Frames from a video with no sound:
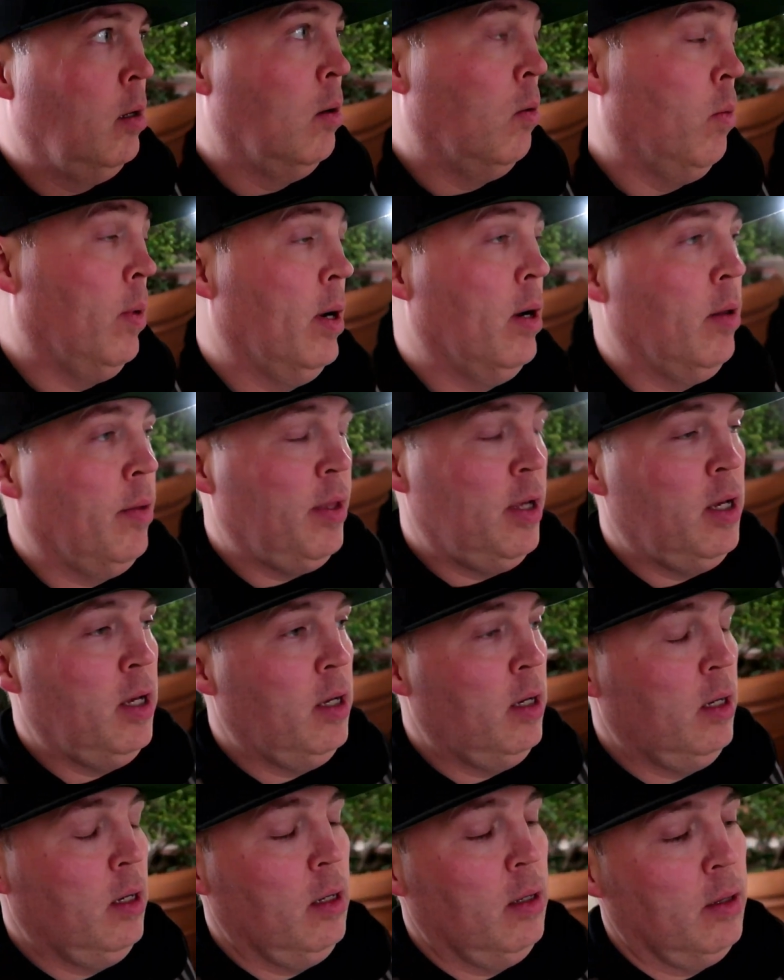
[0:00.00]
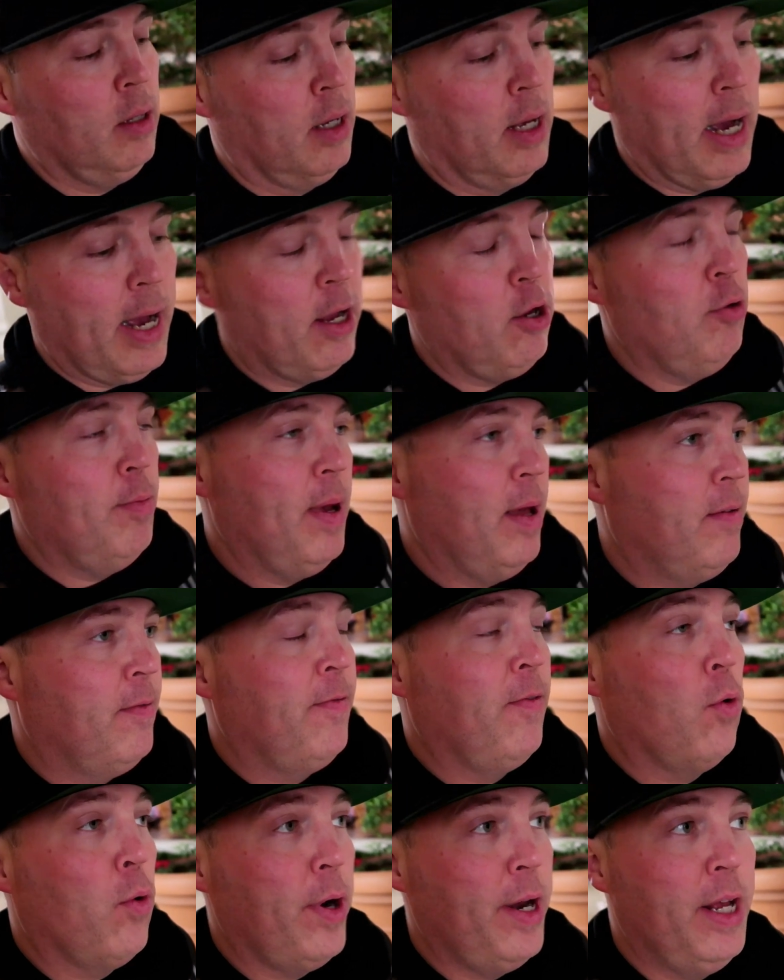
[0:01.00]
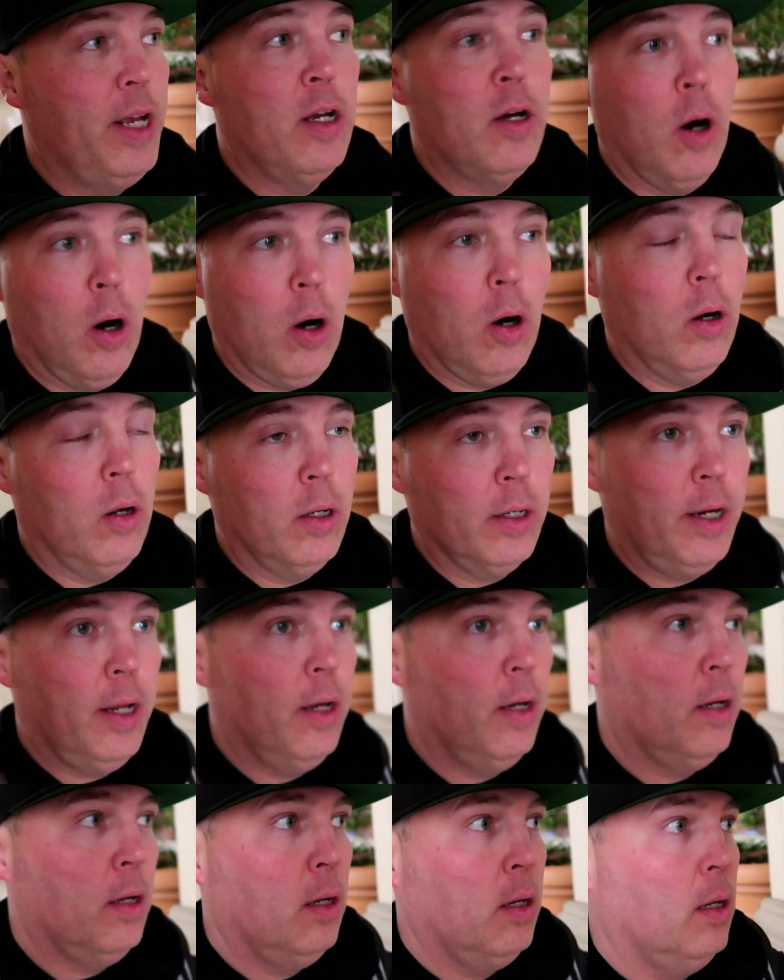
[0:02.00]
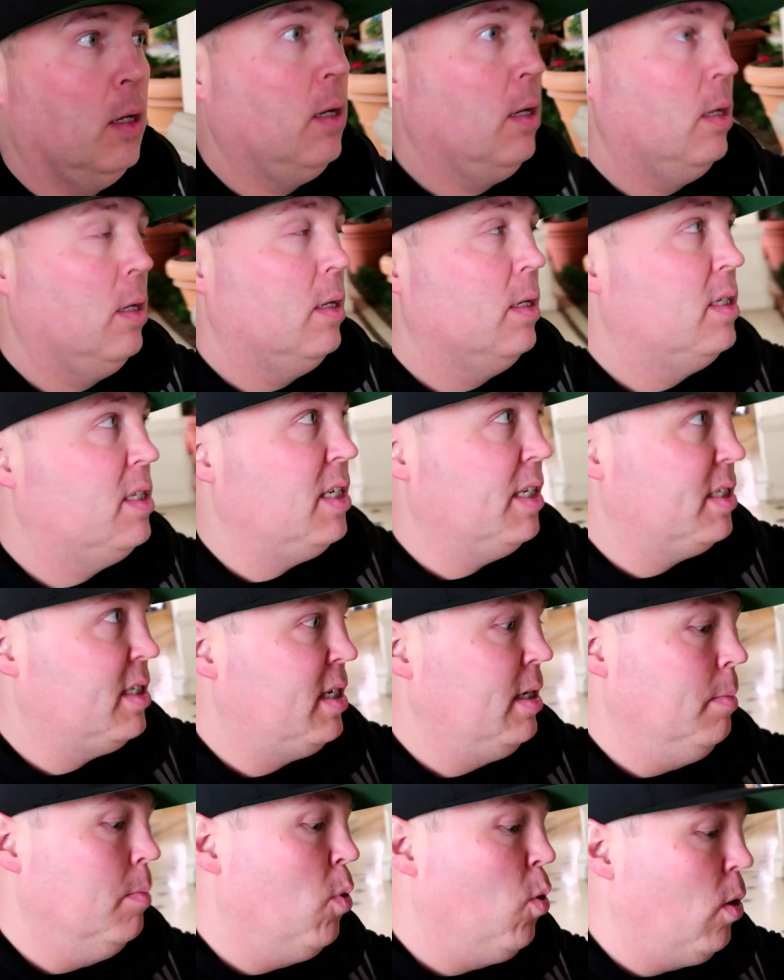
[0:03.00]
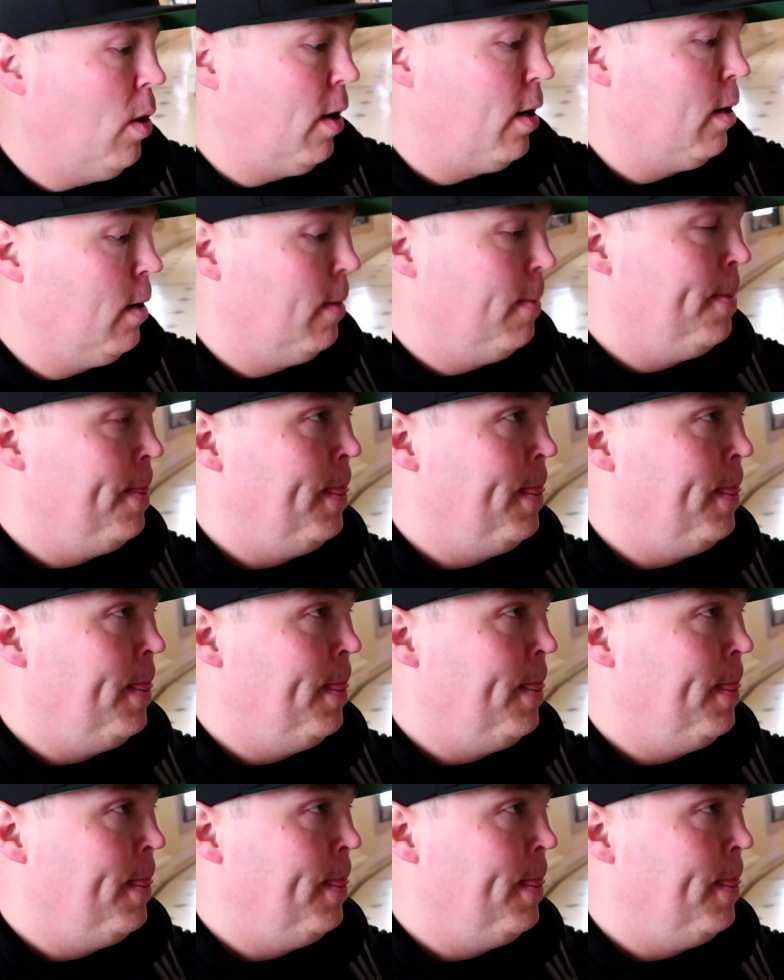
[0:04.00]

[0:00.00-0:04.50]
Well, the the guy who bet forty called sixty more.